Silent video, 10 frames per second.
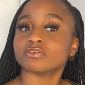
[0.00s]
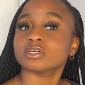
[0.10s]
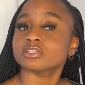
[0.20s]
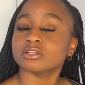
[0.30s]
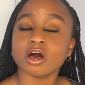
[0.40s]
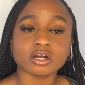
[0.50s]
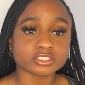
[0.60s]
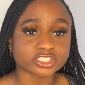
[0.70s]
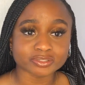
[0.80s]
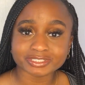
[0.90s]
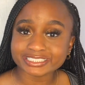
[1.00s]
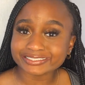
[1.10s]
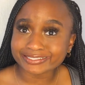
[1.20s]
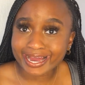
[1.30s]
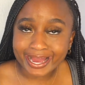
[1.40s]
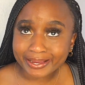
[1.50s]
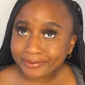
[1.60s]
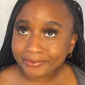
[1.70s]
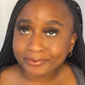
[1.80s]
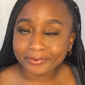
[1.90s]
a long-term
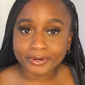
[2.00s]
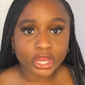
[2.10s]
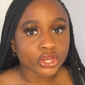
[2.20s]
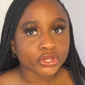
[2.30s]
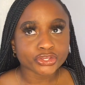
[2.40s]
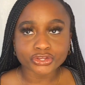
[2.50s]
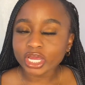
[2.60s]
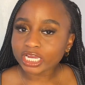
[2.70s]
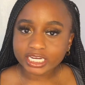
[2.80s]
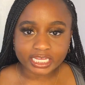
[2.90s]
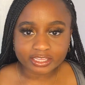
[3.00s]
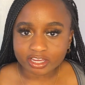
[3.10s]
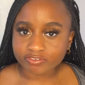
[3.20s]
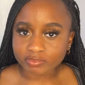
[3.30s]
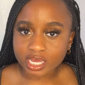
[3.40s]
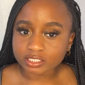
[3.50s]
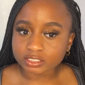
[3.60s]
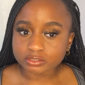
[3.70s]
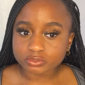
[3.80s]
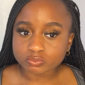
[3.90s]
style, you're not gonna get that from
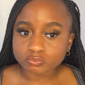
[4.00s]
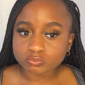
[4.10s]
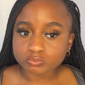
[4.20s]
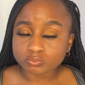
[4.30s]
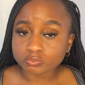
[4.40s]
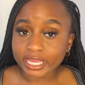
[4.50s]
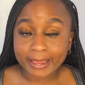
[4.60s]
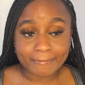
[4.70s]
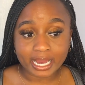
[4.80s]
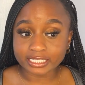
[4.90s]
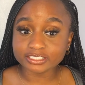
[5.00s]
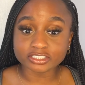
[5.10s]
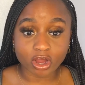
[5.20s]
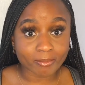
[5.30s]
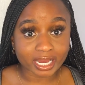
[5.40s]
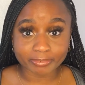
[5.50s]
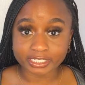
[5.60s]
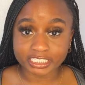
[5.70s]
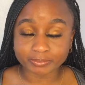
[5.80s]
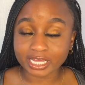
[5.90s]
knotless. This is all my
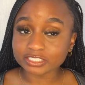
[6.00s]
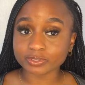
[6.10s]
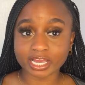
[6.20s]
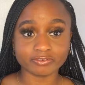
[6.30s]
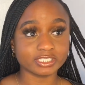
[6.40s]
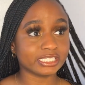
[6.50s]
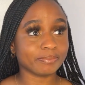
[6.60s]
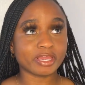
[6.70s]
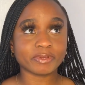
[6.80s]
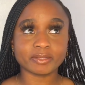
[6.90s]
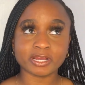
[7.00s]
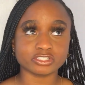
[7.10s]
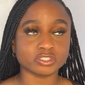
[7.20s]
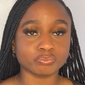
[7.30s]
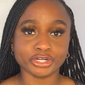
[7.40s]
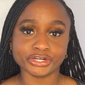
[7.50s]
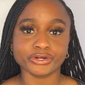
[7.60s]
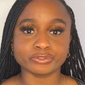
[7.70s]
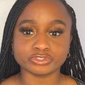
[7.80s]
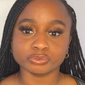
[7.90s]
opinions, but that's what I really think. Maybe it depends on the braider
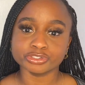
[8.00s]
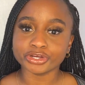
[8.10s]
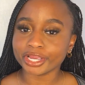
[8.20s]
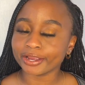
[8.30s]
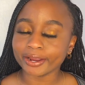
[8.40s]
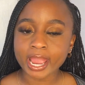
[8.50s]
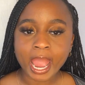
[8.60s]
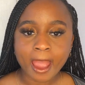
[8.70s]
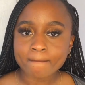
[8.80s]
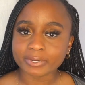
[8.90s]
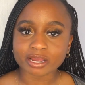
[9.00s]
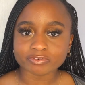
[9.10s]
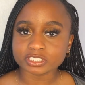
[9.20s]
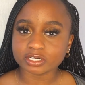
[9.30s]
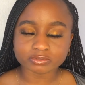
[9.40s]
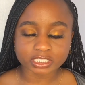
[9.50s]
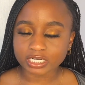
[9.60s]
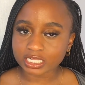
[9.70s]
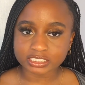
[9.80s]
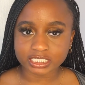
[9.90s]
who's doing your hair, but I really don't think
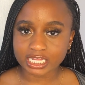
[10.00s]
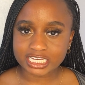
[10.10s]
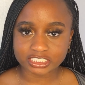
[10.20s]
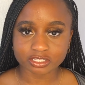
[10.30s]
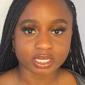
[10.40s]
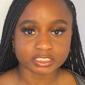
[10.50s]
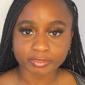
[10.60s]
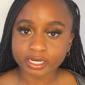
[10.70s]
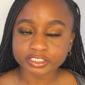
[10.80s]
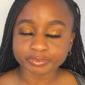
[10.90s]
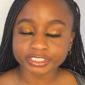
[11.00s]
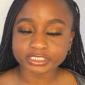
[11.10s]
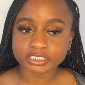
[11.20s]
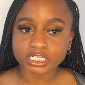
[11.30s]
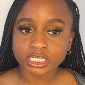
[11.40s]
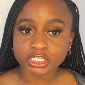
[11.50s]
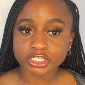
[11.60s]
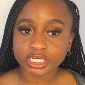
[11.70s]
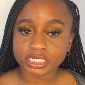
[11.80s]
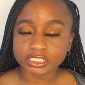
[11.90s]
knotless can last as long as box braids,
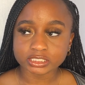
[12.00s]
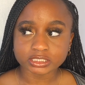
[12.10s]
because